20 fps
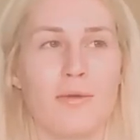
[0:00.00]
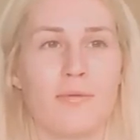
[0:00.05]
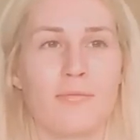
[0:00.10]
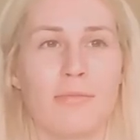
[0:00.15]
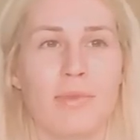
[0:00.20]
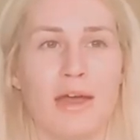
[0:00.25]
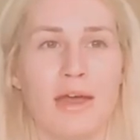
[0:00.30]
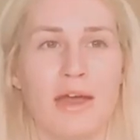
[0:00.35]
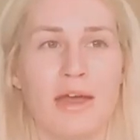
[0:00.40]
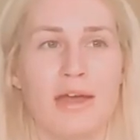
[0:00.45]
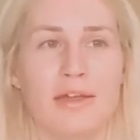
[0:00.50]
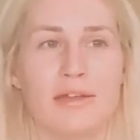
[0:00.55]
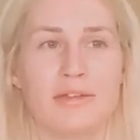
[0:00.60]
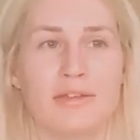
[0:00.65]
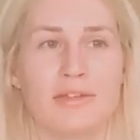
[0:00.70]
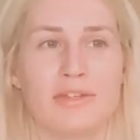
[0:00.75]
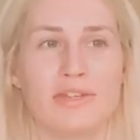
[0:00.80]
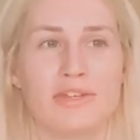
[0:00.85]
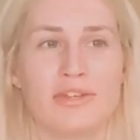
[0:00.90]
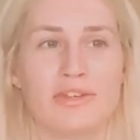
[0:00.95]
But
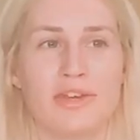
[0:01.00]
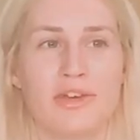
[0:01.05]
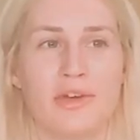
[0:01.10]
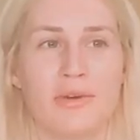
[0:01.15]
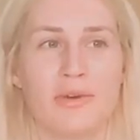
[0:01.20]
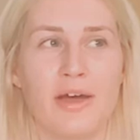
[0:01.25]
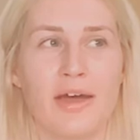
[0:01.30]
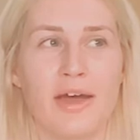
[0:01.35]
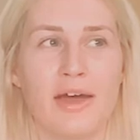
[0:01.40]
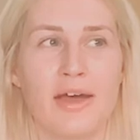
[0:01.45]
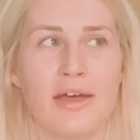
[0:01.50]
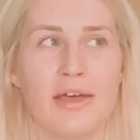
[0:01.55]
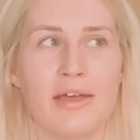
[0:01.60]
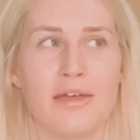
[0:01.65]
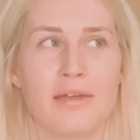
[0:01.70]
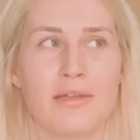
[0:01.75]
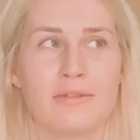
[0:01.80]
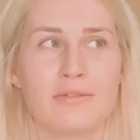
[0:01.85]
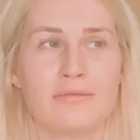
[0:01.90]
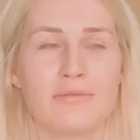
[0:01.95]

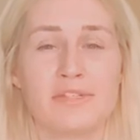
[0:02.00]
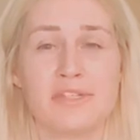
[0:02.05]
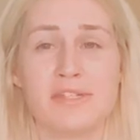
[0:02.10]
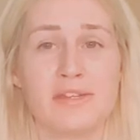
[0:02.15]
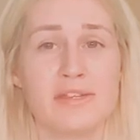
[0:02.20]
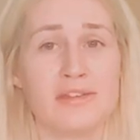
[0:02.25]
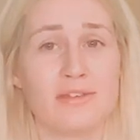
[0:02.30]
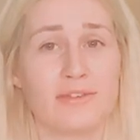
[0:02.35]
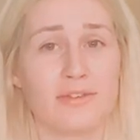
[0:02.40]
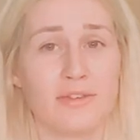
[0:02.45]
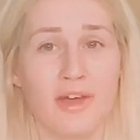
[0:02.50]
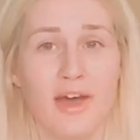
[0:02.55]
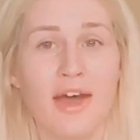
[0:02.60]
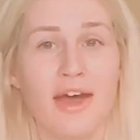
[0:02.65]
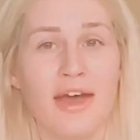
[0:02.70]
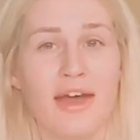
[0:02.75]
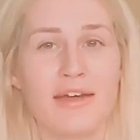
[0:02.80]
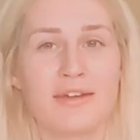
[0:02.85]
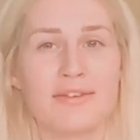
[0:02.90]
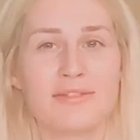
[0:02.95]
I DD a
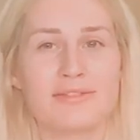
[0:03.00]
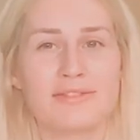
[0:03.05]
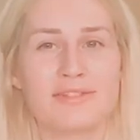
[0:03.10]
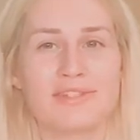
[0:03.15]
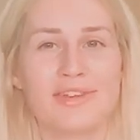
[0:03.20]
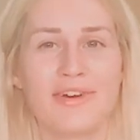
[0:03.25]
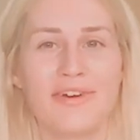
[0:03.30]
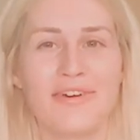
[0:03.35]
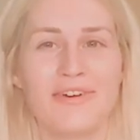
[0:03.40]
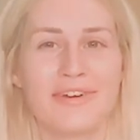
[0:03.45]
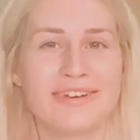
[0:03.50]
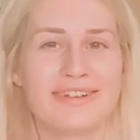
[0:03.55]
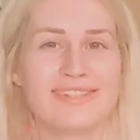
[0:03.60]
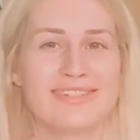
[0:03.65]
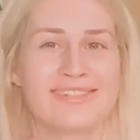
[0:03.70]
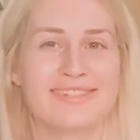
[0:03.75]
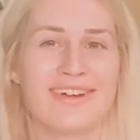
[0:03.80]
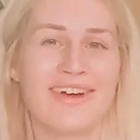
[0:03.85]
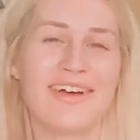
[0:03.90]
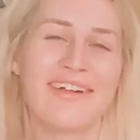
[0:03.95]
lot, so
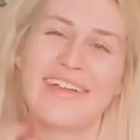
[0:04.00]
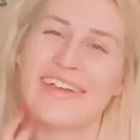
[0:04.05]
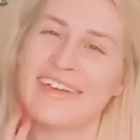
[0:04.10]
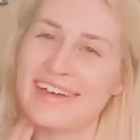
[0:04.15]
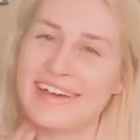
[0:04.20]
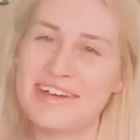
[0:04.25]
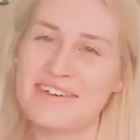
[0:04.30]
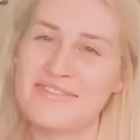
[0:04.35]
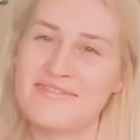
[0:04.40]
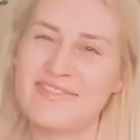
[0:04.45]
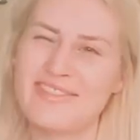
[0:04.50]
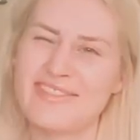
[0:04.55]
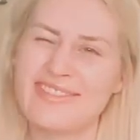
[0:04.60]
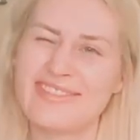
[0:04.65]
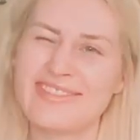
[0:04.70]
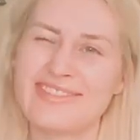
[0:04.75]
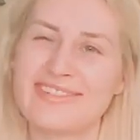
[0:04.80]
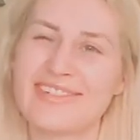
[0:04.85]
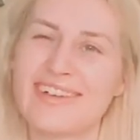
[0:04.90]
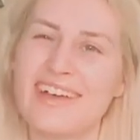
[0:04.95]
it's not like I'm
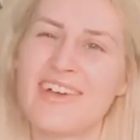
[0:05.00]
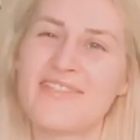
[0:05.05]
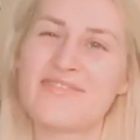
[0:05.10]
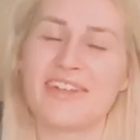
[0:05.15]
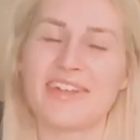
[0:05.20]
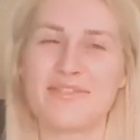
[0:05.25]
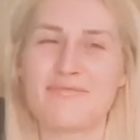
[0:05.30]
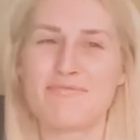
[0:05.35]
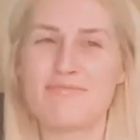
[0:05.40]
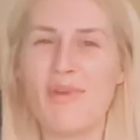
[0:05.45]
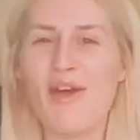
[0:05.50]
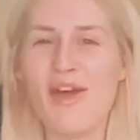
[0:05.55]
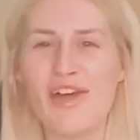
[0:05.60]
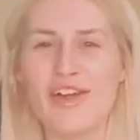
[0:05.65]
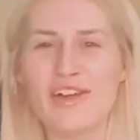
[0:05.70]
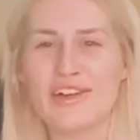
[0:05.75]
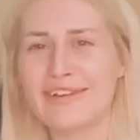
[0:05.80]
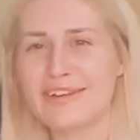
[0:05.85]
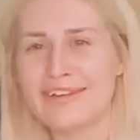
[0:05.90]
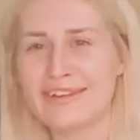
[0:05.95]

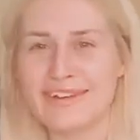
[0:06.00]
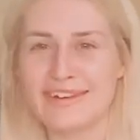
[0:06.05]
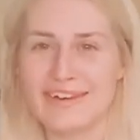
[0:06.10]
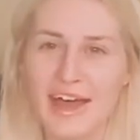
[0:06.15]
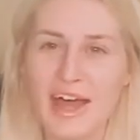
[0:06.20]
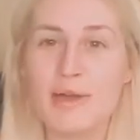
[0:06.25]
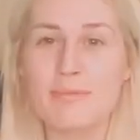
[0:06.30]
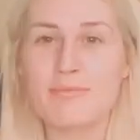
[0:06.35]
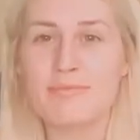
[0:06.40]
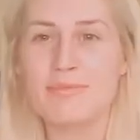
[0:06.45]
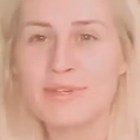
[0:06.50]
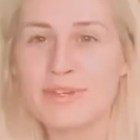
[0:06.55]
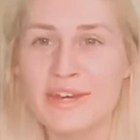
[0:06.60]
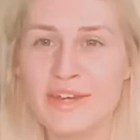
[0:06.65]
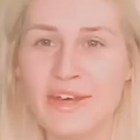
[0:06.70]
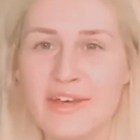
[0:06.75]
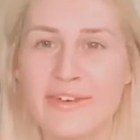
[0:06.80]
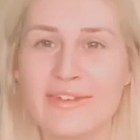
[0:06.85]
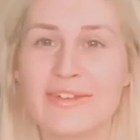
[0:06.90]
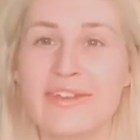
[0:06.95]
partying it up.
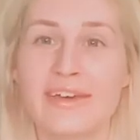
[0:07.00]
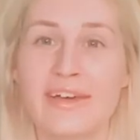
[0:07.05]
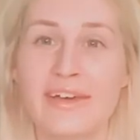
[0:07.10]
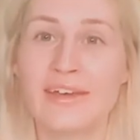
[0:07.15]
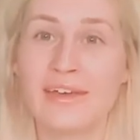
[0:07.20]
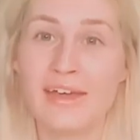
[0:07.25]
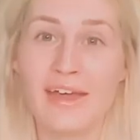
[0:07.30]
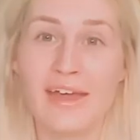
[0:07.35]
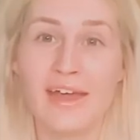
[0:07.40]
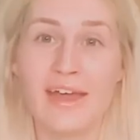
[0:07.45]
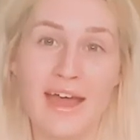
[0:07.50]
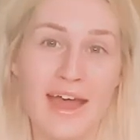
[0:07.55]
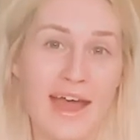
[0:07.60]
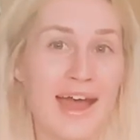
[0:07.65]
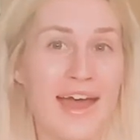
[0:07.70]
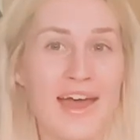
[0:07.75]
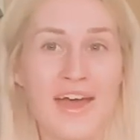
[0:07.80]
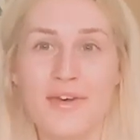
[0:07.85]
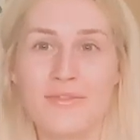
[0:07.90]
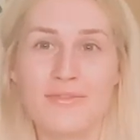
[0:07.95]

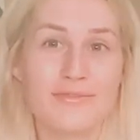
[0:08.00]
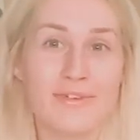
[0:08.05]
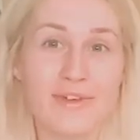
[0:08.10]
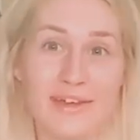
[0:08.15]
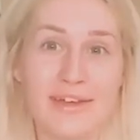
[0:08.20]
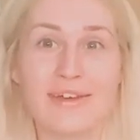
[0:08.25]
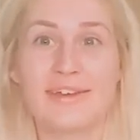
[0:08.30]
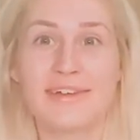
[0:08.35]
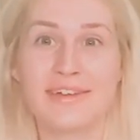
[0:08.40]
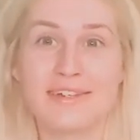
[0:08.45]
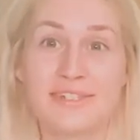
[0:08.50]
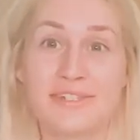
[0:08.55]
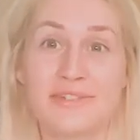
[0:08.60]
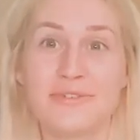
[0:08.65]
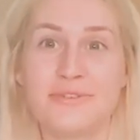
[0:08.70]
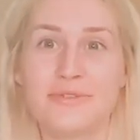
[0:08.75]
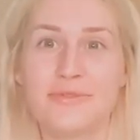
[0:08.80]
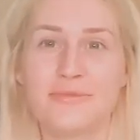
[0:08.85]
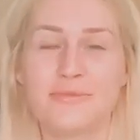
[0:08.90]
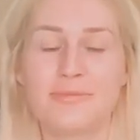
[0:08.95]
I have fun, I
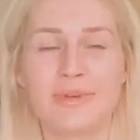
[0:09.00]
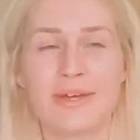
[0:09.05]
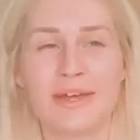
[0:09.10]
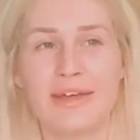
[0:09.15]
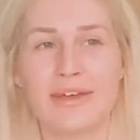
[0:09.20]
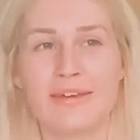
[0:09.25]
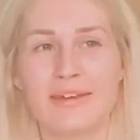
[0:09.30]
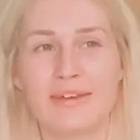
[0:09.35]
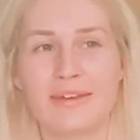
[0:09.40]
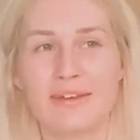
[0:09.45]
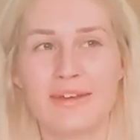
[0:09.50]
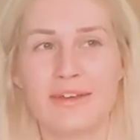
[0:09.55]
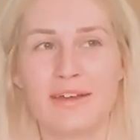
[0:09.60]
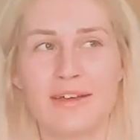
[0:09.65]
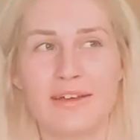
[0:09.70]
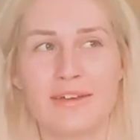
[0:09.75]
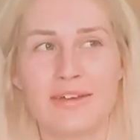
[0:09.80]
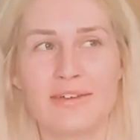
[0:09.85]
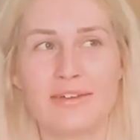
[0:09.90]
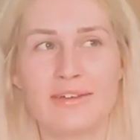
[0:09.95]
do, but
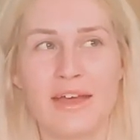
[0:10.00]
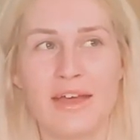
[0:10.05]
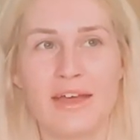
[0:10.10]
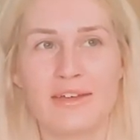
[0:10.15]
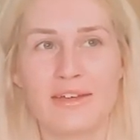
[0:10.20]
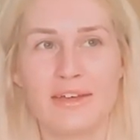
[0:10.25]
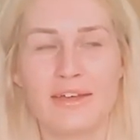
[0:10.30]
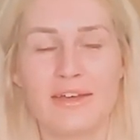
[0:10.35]
how